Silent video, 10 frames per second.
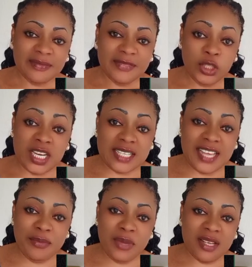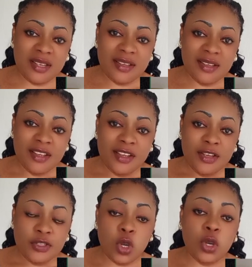You understand me?
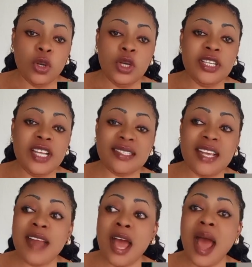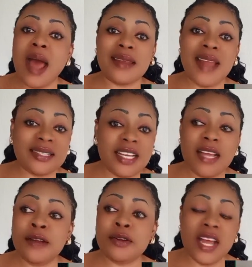So this girl now
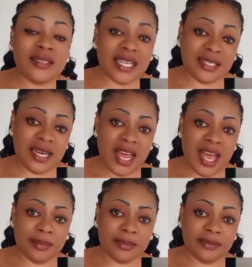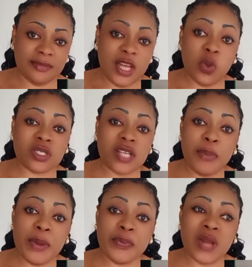erased that alarm. That was how
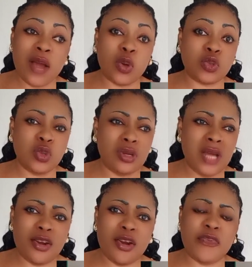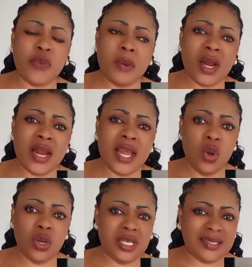people now got to know. A lot of women were like,
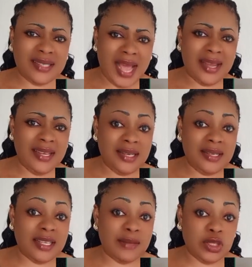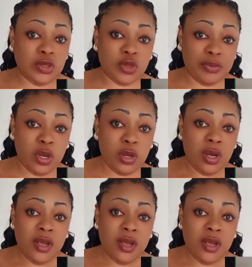oh, this guy, he did the same thing to me.